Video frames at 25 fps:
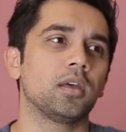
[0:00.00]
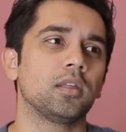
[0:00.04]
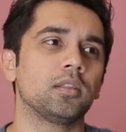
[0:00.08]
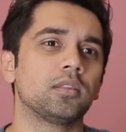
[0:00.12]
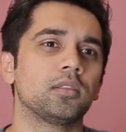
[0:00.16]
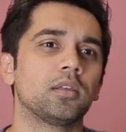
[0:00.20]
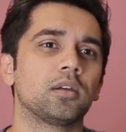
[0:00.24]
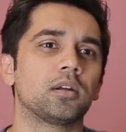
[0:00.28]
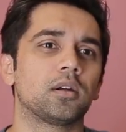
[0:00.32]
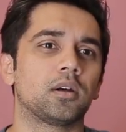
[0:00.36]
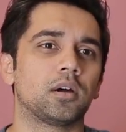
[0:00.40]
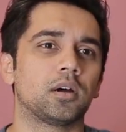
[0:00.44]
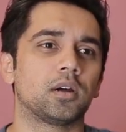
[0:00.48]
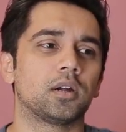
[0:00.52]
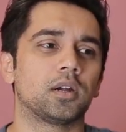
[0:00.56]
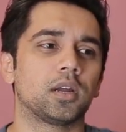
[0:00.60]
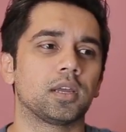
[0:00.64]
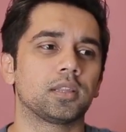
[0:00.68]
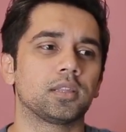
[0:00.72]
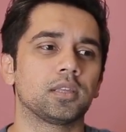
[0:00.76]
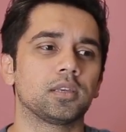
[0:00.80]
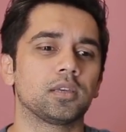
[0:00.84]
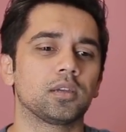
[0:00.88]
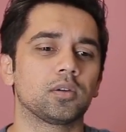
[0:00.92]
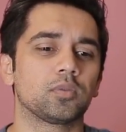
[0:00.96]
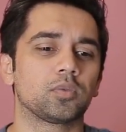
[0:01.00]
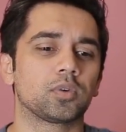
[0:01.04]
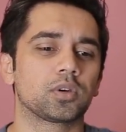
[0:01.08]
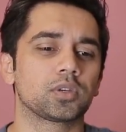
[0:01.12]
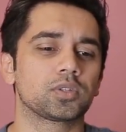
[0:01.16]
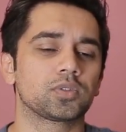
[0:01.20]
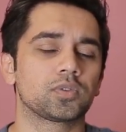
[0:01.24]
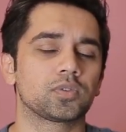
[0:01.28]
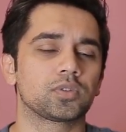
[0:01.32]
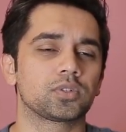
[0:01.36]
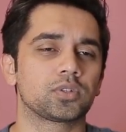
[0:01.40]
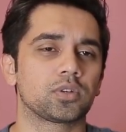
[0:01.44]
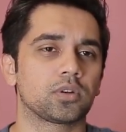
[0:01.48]
There are. I think it works
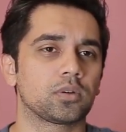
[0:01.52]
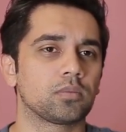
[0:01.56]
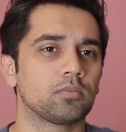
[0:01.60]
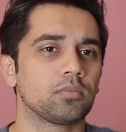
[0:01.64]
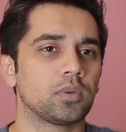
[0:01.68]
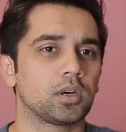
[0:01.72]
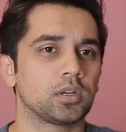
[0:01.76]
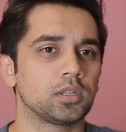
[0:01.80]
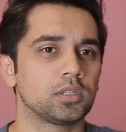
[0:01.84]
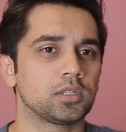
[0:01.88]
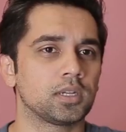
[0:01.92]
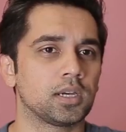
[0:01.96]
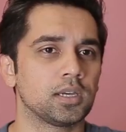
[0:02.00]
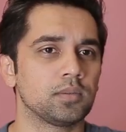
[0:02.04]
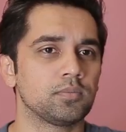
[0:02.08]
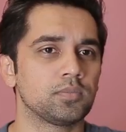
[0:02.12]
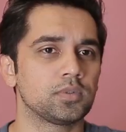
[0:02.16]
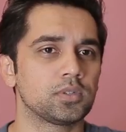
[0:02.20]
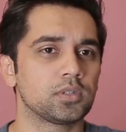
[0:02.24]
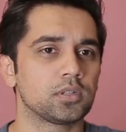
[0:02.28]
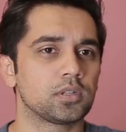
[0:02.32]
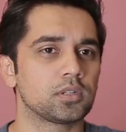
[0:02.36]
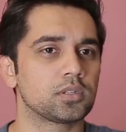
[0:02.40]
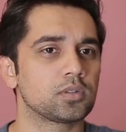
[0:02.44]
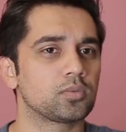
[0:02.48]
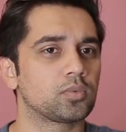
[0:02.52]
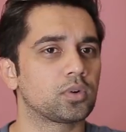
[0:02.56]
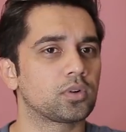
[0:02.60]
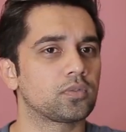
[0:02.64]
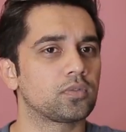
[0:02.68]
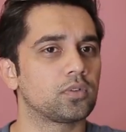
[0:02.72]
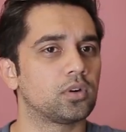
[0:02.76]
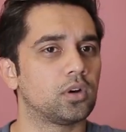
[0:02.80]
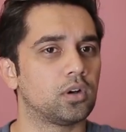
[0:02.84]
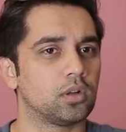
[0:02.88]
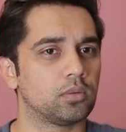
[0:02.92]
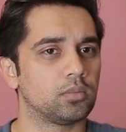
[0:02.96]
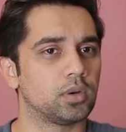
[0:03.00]
for certain body types. It doesn't work
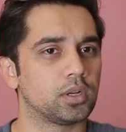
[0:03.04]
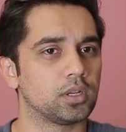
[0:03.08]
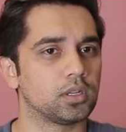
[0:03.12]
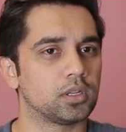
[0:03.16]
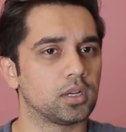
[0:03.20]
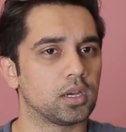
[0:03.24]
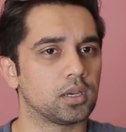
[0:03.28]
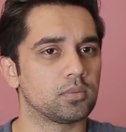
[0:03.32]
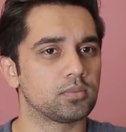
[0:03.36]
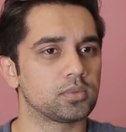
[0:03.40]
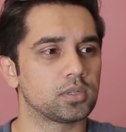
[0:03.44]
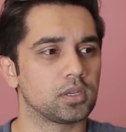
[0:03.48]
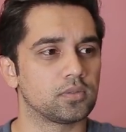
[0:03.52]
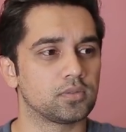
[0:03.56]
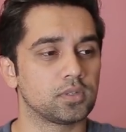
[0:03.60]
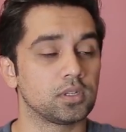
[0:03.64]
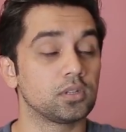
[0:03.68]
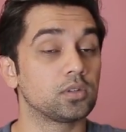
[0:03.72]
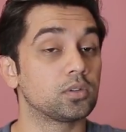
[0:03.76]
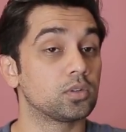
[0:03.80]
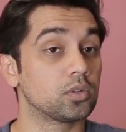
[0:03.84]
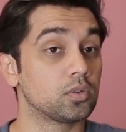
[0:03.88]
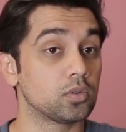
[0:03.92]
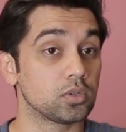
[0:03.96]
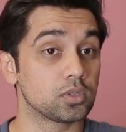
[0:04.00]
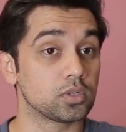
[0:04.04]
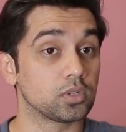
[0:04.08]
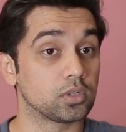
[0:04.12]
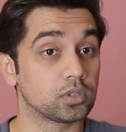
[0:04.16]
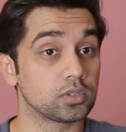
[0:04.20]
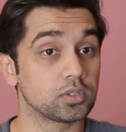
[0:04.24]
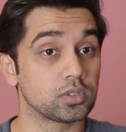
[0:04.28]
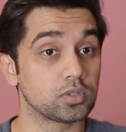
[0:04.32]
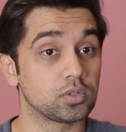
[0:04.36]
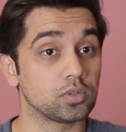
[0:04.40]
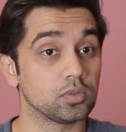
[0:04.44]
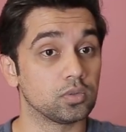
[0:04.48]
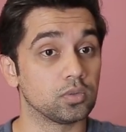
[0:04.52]
for all body types. I've seen good
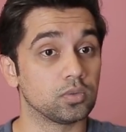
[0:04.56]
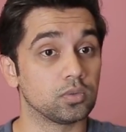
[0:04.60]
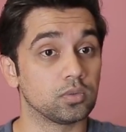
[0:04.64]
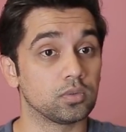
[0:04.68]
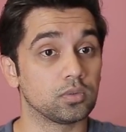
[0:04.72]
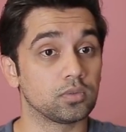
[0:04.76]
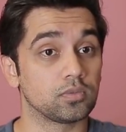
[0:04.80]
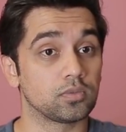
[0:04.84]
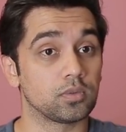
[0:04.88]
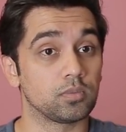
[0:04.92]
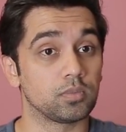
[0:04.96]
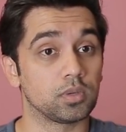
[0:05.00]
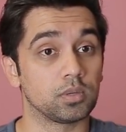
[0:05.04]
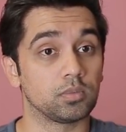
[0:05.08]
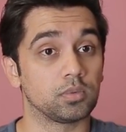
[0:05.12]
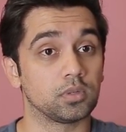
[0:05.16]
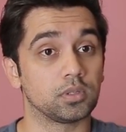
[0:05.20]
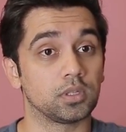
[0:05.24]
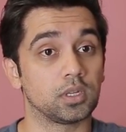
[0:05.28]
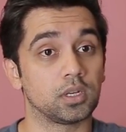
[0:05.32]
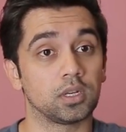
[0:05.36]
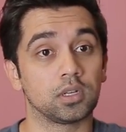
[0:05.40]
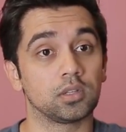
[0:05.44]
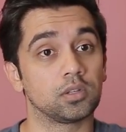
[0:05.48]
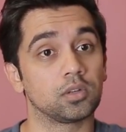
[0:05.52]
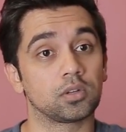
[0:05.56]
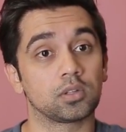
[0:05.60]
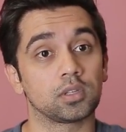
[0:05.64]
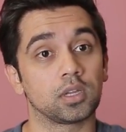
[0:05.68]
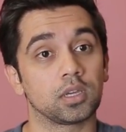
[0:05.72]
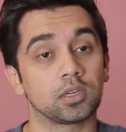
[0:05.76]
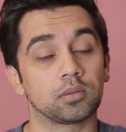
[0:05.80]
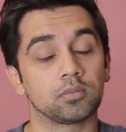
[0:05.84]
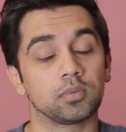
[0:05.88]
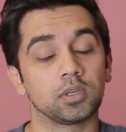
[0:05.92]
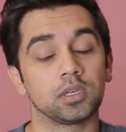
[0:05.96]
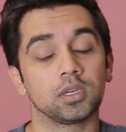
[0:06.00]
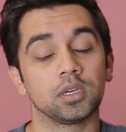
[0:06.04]
results too from people. They didn't look
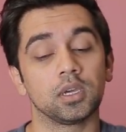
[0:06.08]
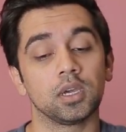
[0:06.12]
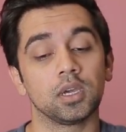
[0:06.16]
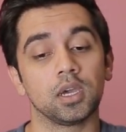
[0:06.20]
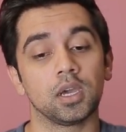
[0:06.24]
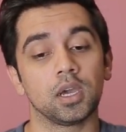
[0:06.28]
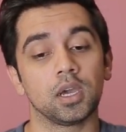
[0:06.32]
like me.